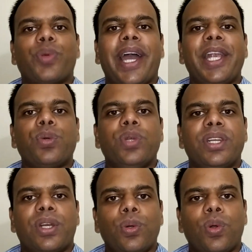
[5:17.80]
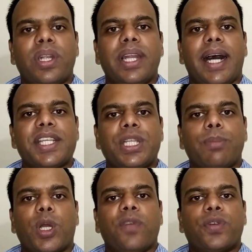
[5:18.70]
Try to include large
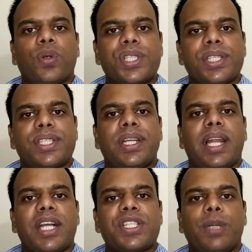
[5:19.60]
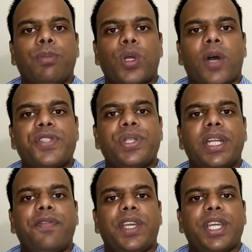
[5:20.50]
number of courses and large number of
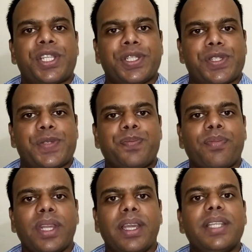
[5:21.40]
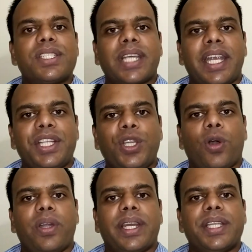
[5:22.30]
certifications inside the
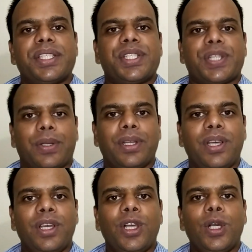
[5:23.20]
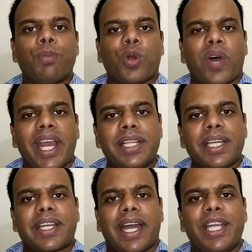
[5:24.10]
organization. Provide
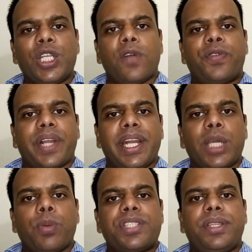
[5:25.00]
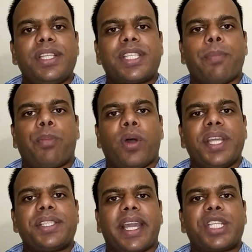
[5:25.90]
the kind of training which these
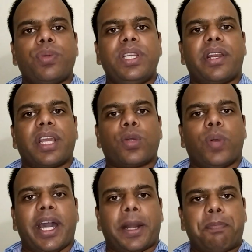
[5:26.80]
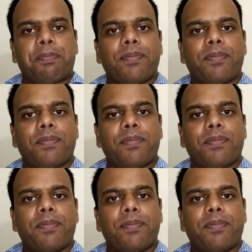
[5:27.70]
employees actually require.